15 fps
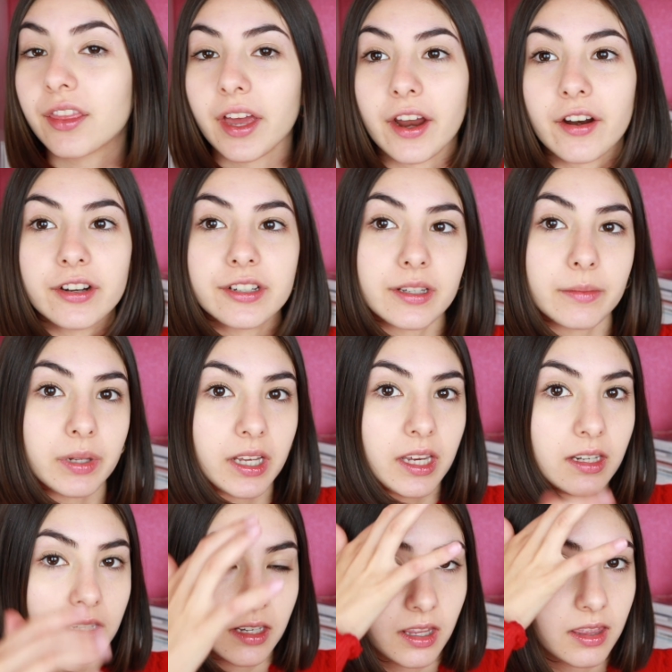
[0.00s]
the hair is
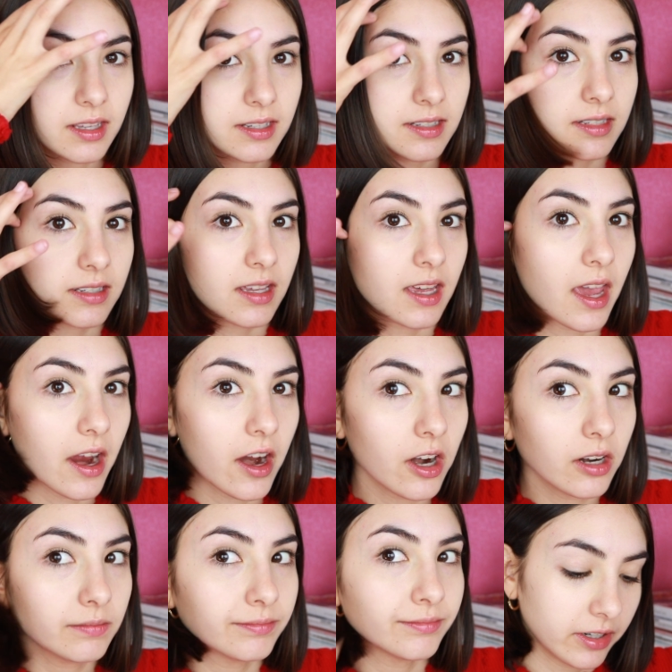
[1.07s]
complete. This is the
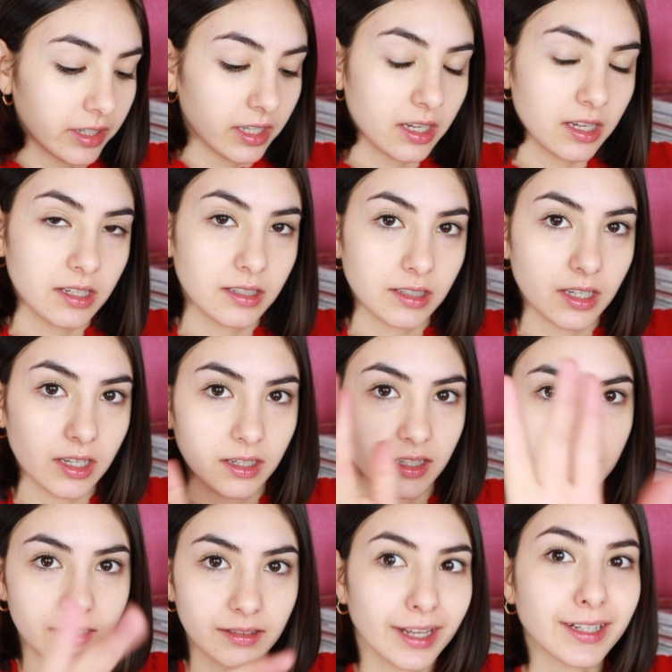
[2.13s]
hair. Really easy.
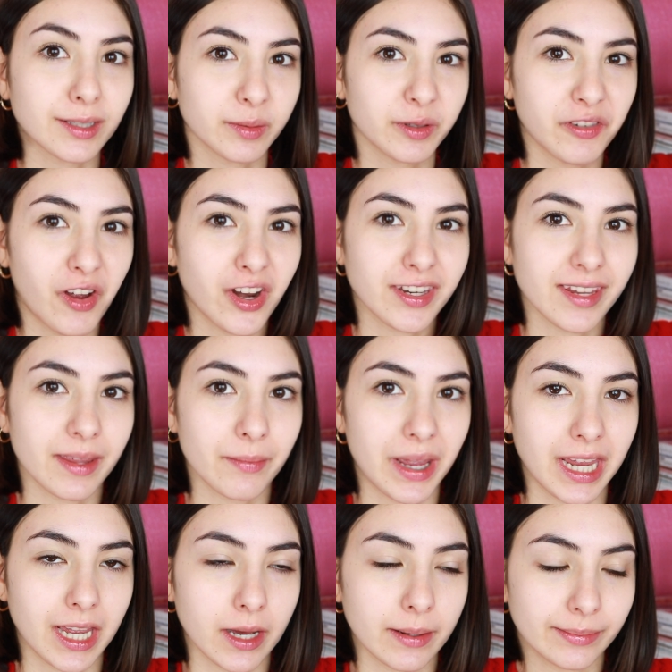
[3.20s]
Let's move on to the
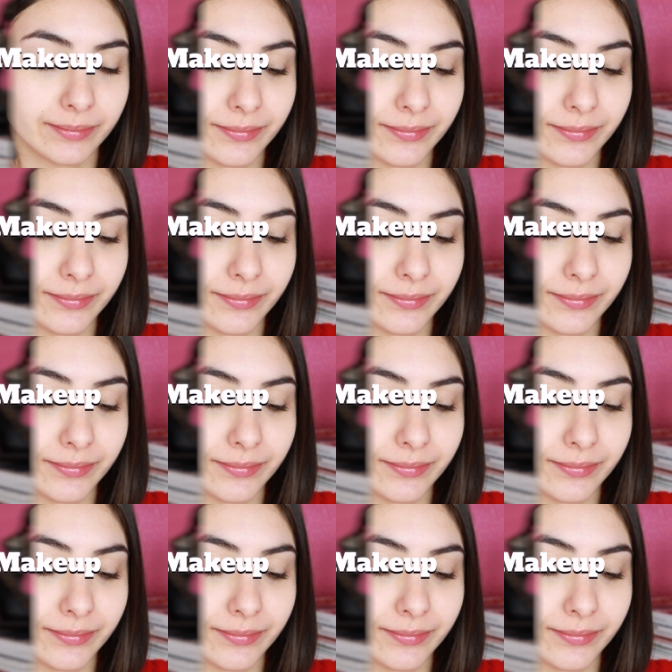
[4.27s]
makeup.